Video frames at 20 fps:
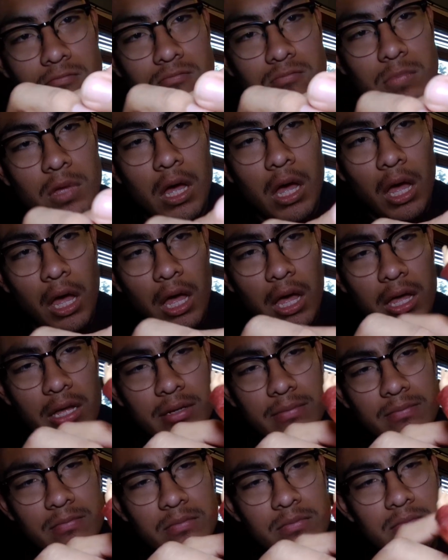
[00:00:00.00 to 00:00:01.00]
vinyl.
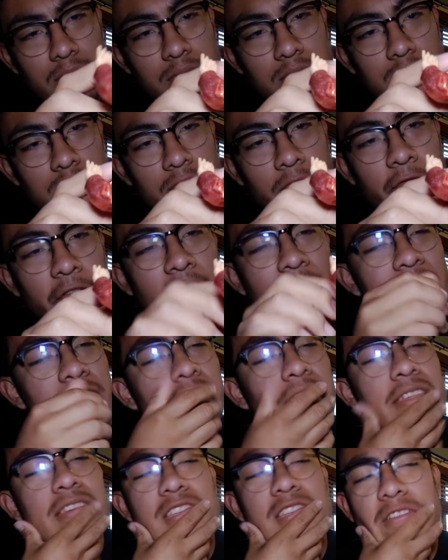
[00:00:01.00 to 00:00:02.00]
I
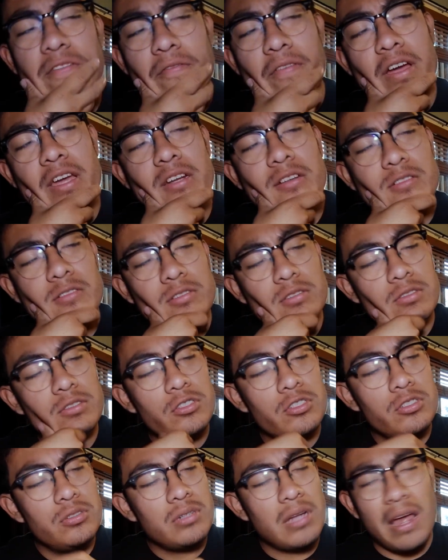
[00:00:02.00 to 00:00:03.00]
think it's a vinyl.
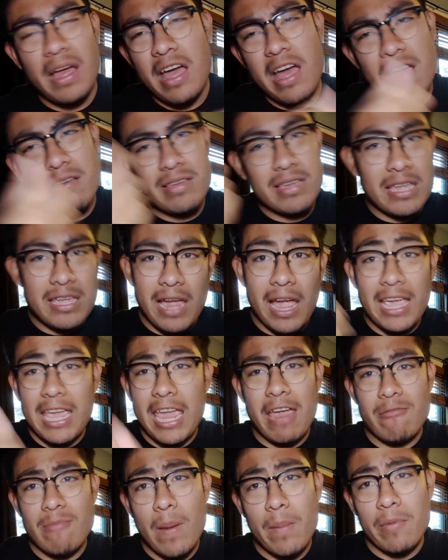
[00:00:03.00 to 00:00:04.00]
I can't
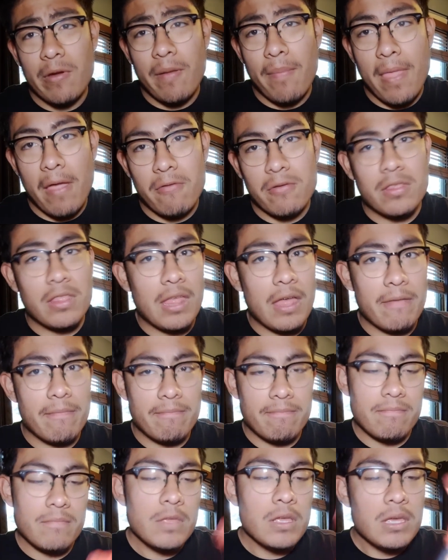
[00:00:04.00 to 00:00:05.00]
remember. I'm not really that
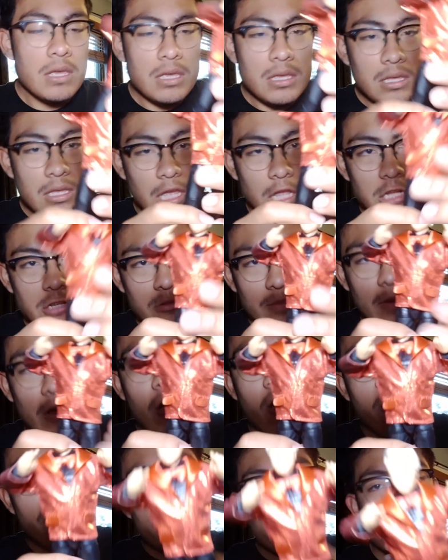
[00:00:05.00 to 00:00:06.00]
into it. But
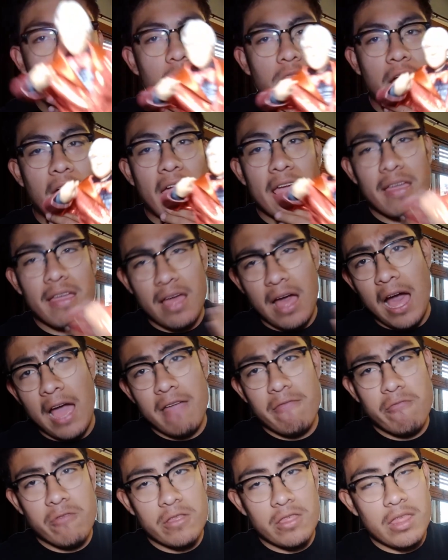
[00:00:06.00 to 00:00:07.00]
overall, I
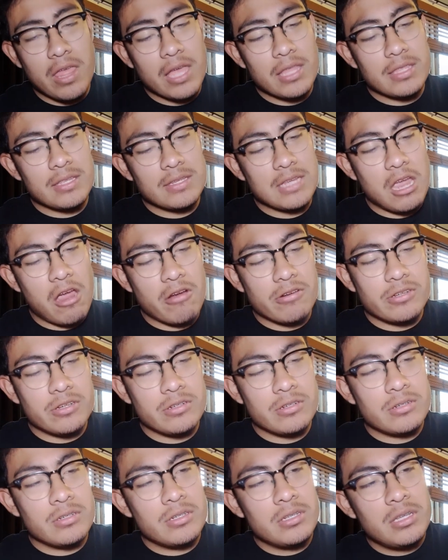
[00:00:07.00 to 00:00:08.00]
really like this character.
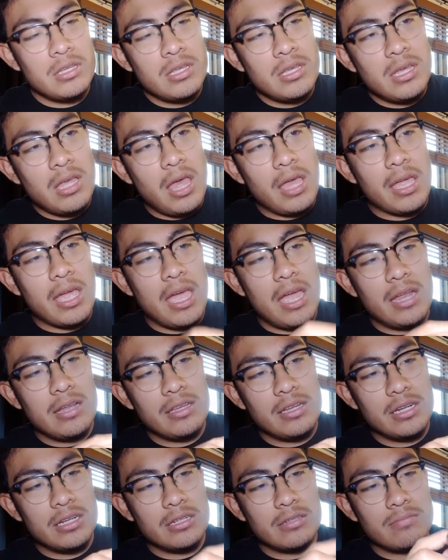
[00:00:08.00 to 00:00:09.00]
Again,
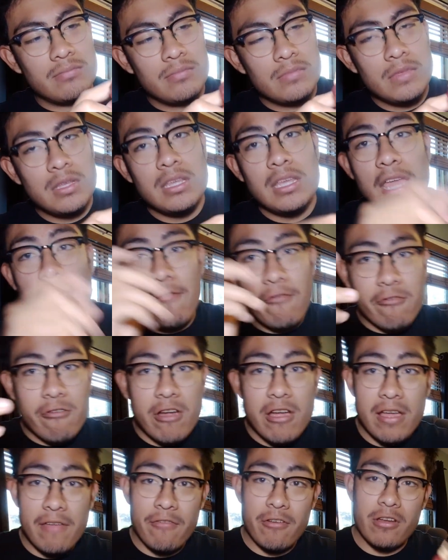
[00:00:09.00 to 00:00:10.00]
if
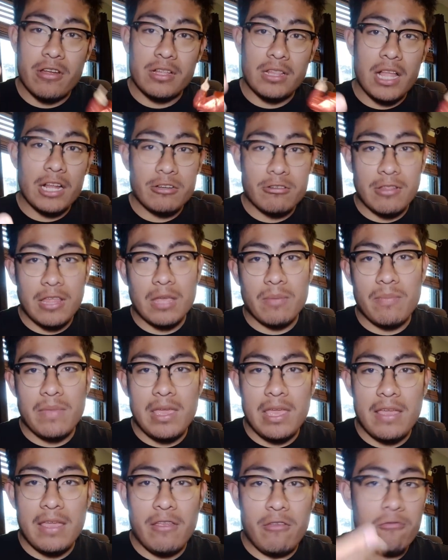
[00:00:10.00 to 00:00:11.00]
you're a collector like
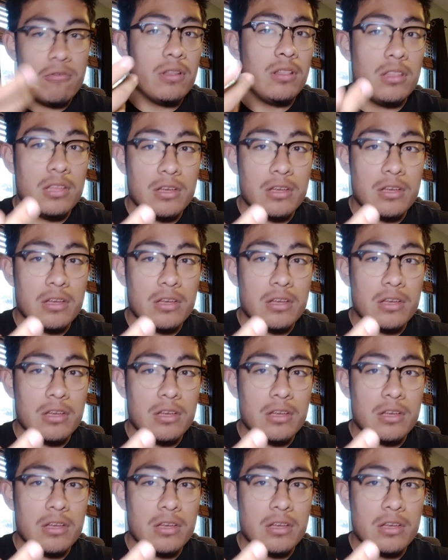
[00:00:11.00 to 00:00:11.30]
me and you want to look